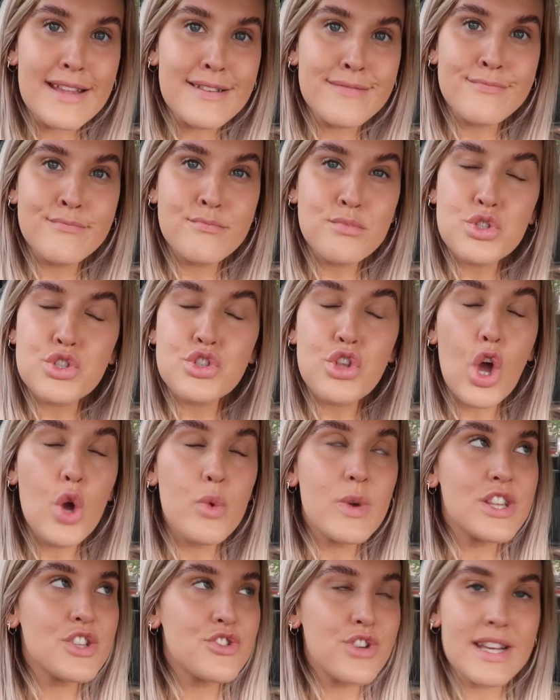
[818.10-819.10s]
And
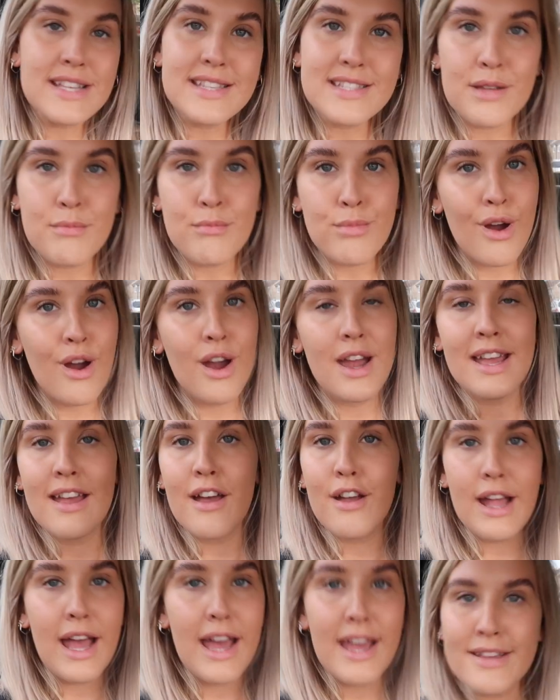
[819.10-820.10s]
so interesting
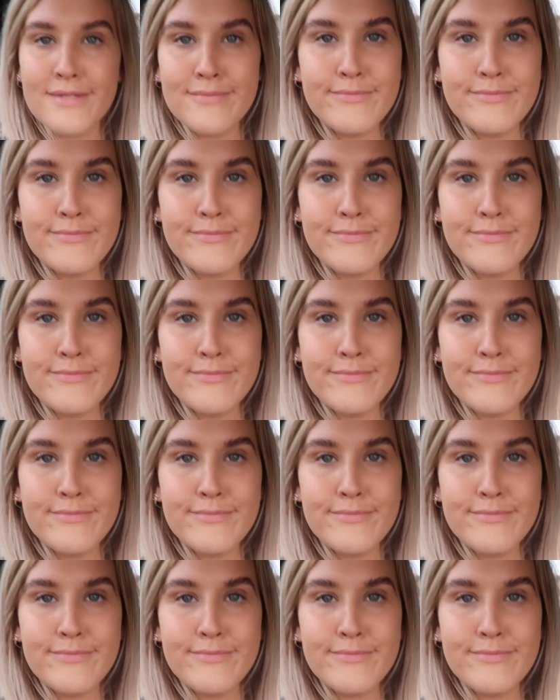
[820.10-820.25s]
bright. Okay,